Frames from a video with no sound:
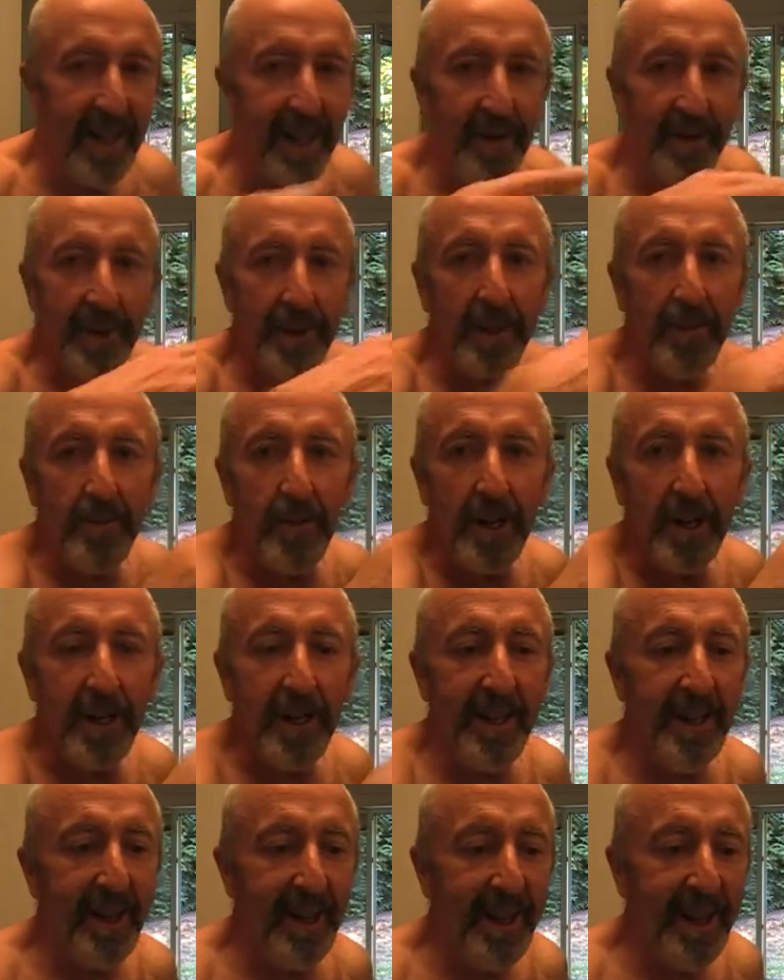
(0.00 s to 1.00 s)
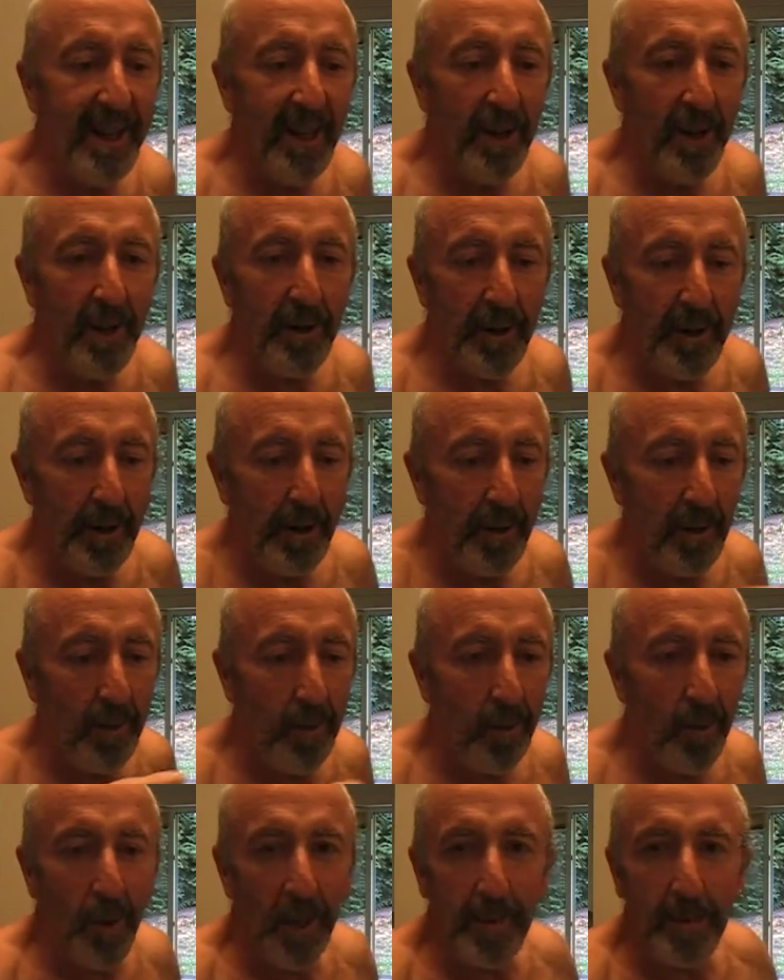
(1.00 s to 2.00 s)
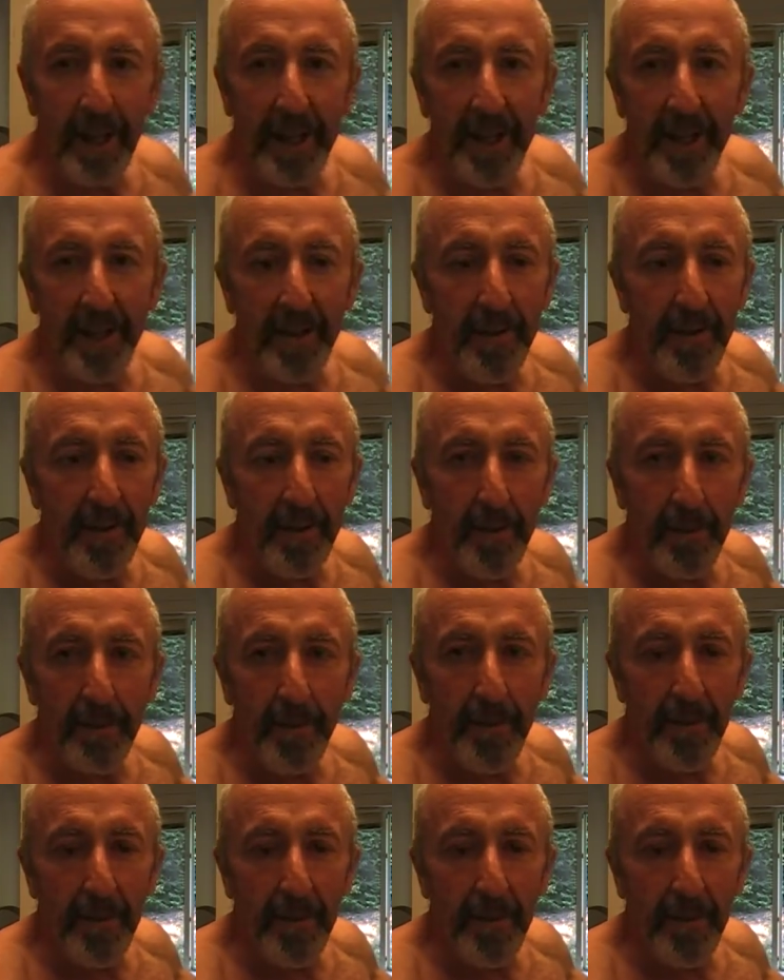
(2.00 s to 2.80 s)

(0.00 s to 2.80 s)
so I kept walking. And so I walk by the, the,